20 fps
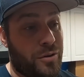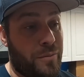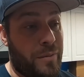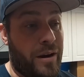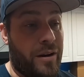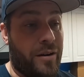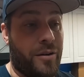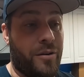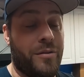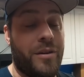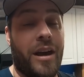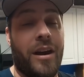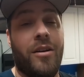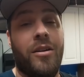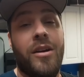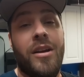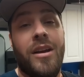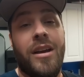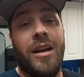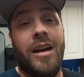Camaro, now,
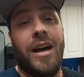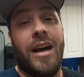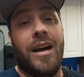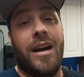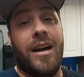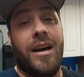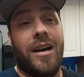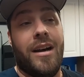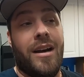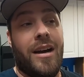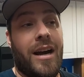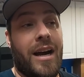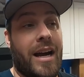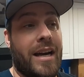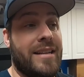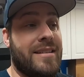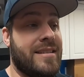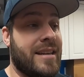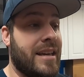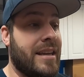uh,
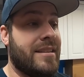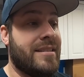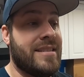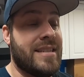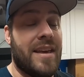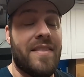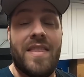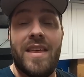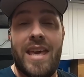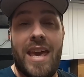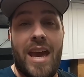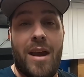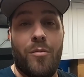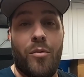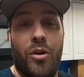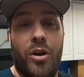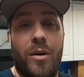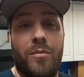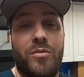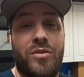I did set the
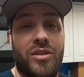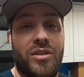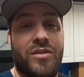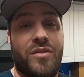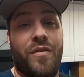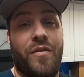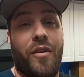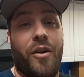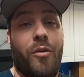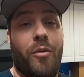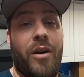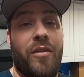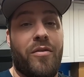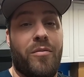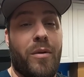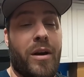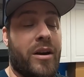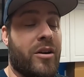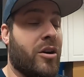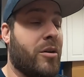camera up just so far away
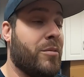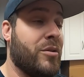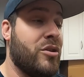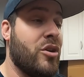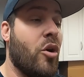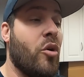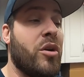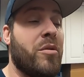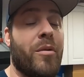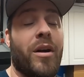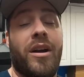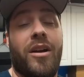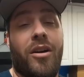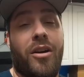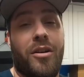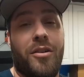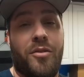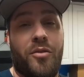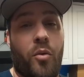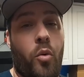from my car, but knowing my
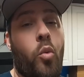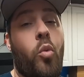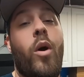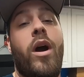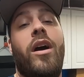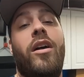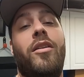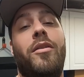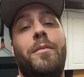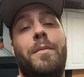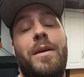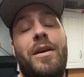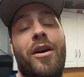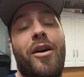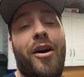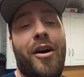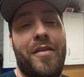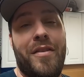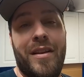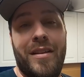car is well
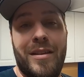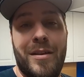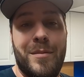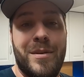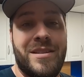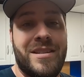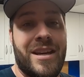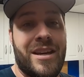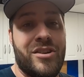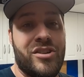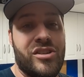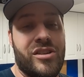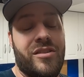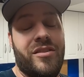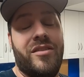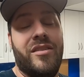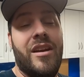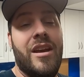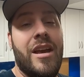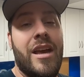beyond the
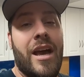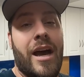limitations,